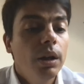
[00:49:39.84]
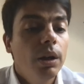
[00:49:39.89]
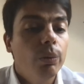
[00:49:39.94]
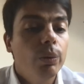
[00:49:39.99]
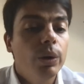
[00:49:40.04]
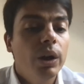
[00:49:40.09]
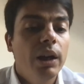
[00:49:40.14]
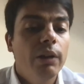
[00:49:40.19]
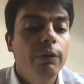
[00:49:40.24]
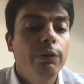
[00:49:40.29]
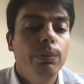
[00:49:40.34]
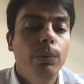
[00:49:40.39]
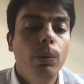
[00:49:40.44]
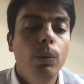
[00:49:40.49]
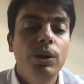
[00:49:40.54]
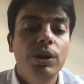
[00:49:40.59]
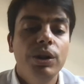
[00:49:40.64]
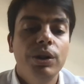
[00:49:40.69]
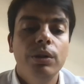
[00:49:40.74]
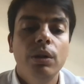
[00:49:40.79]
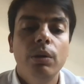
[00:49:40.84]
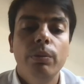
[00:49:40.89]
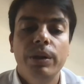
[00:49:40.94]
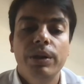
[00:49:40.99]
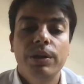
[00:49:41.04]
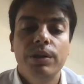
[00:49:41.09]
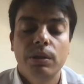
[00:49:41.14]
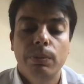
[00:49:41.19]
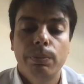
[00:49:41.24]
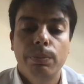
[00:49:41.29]
We have
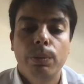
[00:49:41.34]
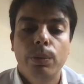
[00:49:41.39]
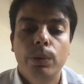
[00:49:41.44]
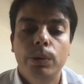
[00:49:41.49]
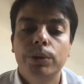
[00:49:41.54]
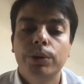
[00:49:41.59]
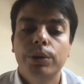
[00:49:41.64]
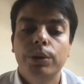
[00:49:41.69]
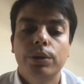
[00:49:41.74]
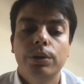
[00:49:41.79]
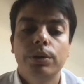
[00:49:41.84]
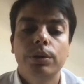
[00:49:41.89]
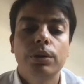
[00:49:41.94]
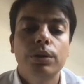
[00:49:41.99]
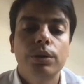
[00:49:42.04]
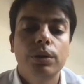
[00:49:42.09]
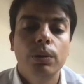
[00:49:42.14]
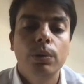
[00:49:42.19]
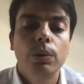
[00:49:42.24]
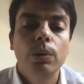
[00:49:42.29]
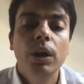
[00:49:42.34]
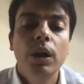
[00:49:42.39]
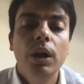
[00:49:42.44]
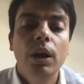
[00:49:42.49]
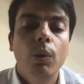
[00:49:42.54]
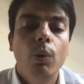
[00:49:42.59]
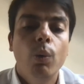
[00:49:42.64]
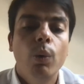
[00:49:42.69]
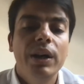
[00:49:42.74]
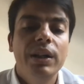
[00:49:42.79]
multi-domain support, so
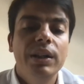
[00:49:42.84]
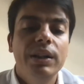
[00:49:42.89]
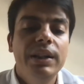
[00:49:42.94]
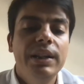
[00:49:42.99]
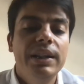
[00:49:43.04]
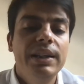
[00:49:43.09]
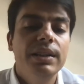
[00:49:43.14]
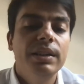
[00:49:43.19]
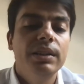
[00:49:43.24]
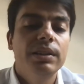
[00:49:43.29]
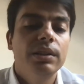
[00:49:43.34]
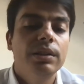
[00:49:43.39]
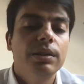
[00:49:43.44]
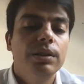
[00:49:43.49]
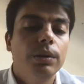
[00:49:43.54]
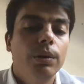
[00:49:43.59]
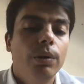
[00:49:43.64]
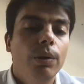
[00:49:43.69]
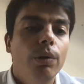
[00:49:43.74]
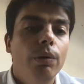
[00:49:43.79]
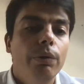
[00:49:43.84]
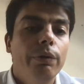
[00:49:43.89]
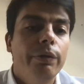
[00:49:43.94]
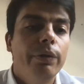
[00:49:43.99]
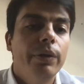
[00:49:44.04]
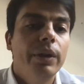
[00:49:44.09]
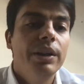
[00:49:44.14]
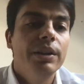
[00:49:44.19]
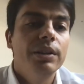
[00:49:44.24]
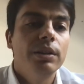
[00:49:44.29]
one instance of
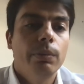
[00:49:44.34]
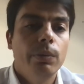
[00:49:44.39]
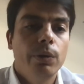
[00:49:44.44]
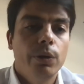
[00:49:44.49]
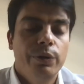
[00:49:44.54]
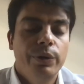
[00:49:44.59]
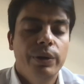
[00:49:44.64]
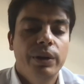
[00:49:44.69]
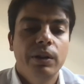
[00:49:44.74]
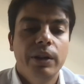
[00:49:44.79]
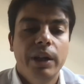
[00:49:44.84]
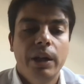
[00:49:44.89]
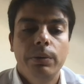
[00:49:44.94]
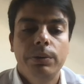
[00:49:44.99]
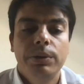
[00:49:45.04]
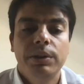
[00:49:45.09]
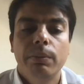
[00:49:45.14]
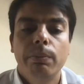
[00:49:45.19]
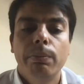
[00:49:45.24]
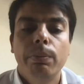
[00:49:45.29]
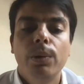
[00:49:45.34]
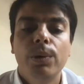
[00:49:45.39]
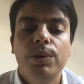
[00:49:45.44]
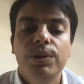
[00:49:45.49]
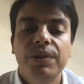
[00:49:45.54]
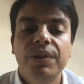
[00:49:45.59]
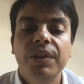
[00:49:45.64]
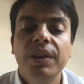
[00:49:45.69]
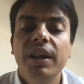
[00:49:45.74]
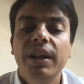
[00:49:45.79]
isomorphic layout
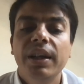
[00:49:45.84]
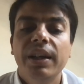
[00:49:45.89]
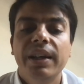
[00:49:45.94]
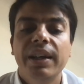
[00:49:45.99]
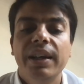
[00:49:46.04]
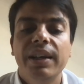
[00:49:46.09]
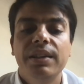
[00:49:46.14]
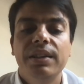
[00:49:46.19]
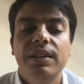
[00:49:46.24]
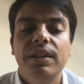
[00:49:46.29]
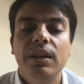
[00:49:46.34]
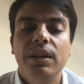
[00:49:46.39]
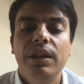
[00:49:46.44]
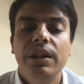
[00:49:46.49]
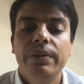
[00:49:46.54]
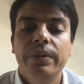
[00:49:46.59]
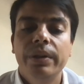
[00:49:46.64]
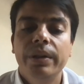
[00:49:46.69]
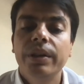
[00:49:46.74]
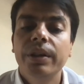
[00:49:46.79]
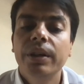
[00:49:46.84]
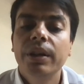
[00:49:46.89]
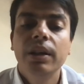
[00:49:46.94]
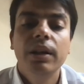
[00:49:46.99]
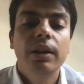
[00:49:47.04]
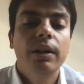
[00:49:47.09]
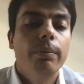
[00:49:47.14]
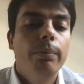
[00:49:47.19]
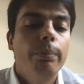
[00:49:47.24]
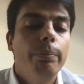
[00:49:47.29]
composer can deliver
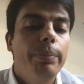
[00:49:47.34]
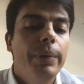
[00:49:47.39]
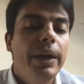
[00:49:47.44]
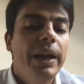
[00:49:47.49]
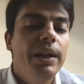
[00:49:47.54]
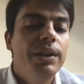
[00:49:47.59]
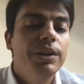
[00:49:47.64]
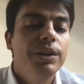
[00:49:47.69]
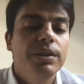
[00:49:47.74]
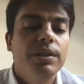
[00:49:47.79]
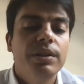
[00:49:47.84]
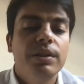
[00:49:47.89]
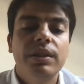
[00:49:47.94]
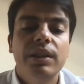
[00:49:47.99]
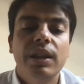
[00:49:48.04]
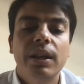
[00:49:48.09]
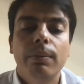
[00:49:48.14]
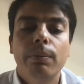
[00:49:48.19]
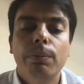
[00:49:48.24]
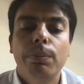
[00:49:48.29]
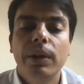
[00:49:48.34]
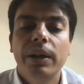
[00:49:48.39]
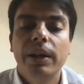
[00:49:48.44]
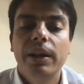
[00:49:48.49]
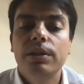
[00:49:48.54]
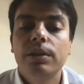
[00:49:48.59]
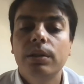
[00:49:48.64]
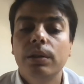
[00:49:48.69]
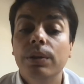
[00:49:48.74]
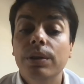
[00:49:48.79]
pages,
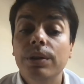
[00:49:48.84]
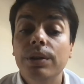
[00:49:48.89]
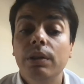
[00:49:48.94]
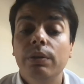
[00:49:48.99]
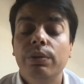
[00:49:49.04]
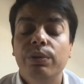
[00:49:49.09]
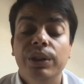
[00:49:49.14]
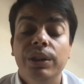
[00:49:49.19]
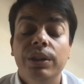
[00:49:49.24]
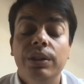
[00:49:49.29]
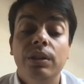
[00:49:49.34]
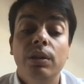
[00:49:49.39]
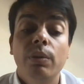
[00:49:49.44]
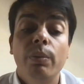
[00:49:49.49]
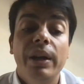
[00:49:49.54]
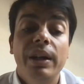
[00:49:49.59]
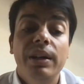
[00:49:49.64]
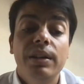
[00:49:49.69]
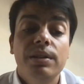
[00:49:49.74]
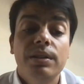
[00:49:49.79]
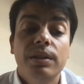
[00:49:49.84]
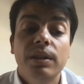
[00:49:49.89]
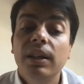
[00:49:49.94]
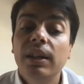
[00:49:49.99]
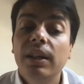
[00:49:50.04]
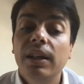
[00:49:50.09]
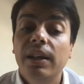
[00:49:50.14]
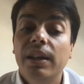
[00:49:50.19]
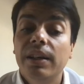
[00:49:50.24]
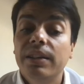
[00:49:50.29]
templates on different domains.
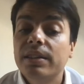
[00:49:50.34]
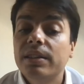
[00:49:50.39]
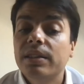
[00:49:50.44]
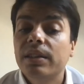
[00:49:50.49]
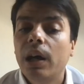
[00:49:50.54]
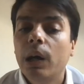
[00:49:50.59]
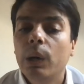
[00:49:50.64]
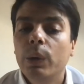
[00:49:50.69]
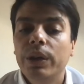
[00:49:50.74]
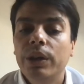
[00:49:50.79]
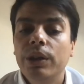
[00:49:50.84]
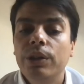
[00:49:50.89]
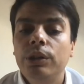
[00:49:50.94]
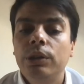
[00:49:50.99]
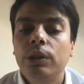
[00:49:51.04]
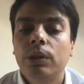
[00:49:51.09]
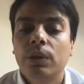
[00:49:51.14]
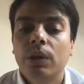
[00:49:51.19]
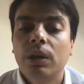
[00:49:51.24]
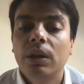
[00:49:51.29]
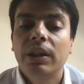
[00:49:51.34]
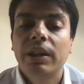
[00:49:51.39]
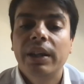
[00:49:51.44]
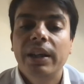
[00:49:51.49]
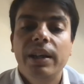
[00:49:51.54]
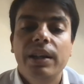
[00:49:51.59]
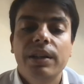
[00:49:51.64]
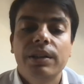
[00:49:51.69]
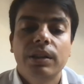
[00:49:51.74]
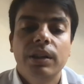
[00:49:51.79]
This is our internal
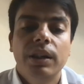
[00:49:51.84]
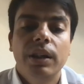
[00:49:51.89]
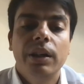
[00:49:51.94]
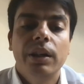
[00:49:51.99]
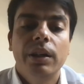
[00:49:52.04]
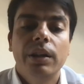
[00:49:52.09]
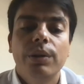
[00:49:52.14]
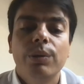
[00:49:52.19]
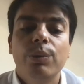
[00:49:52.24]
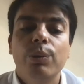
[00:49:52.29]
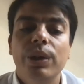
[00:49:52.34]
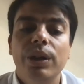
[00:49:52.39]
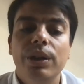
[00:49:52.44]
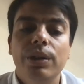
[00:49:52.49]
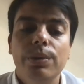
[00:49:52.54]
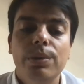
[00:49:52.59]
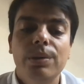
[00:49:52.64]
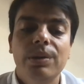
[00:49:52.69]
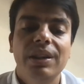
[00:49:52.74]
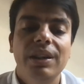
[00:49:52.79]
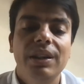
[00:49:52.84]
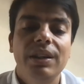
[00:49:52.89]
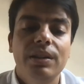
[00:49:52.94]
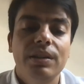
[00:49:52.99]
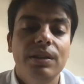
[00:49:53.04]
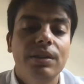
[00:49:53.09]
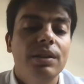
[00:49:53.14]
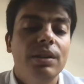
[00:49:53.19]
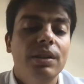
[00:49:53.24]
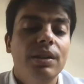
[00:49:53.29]
case, and we do think
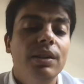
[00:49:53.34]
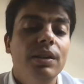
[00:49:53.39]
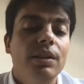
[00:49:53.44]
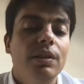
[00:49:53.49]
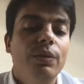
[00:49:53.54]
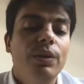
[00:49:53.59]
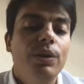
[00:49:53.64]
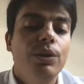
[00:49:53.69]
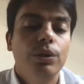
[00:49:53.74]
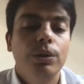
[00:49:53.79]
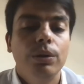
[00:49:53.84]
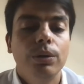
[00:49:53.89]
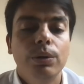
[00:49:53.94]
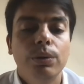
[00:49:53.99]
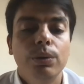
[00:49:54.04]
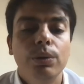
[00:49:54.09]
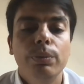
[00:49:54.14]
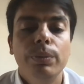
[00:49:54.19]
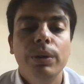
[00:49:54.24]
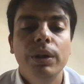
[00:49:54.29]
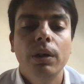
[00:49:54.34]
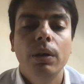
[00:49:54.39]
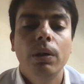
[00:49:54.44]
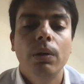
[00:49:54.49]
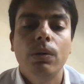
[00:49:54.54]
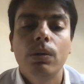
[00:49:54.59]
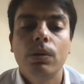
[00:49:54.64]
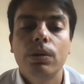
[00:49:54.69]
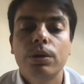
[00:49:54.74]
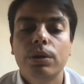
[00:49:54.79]
that this feature could be
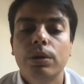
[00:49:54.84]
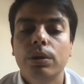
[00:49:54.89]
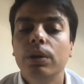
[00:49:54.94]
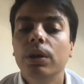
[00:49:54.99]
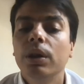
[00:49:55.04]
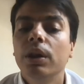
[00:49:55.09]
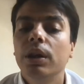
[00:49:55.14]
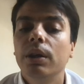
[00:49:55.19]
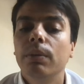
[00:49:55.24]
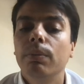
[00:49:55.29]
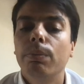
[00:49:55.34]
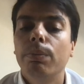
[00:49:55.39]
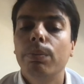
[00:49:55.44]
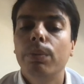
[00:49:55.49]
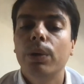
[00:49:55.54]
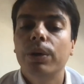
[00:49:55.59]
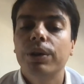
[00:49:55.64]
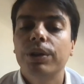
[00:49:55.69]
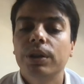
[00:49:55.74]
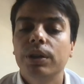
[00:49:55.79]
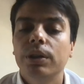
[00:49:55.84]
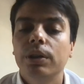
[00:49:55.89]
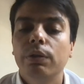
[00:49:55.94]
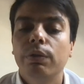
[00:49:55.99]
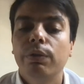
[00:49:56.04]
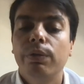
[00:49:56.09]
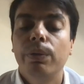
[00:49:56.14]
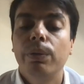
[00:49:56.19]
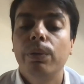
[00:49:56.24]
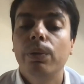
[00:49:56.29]
also important
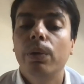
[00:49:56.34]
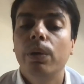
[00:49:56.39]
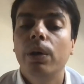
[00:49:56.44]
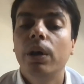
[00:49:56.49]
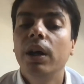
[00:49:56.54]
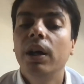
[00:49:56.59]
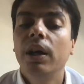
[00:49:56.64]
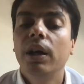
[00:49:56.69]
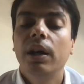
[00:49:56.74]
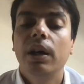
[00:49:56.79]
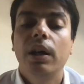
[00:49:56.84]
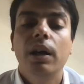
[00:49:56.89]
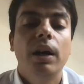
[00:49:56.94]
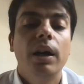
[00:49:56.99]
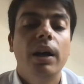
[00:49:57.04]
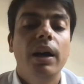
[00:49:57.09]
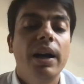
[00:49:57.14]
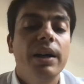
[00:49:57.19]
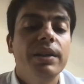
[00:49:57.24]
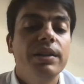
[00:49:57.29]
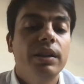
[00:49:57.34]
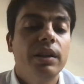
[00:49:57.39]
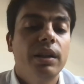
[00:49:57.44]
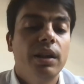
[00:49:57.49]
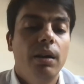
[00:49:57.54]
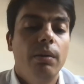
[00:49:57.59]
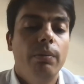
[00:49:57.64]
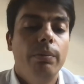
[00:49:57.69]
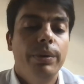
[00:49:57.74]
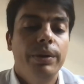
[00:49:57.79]
for other
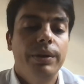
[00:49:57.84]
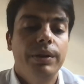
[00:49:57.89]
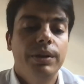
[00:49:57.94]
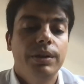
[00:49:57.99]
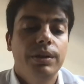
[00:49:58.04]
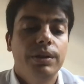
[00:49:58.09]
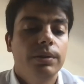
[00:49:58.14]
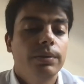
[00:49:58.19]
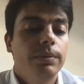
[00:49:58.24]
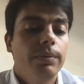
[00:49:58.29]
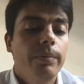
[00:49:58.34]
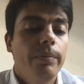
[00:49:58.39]
companies.